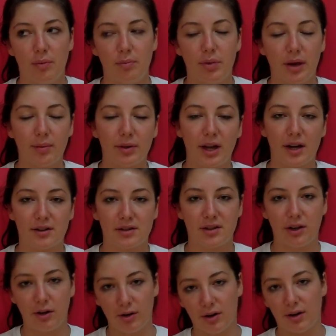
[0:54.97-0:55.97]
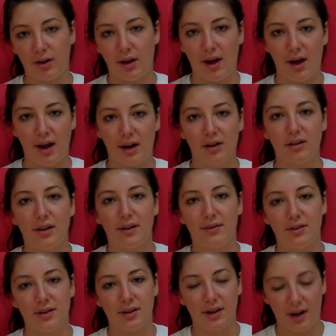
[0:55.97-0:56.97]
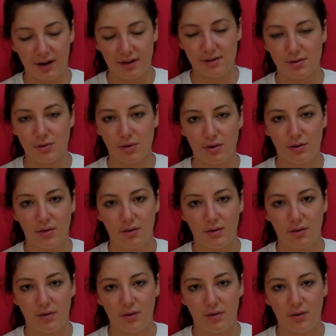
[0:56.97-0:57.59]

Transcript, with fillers: be able to execute at a lot higher level than high school.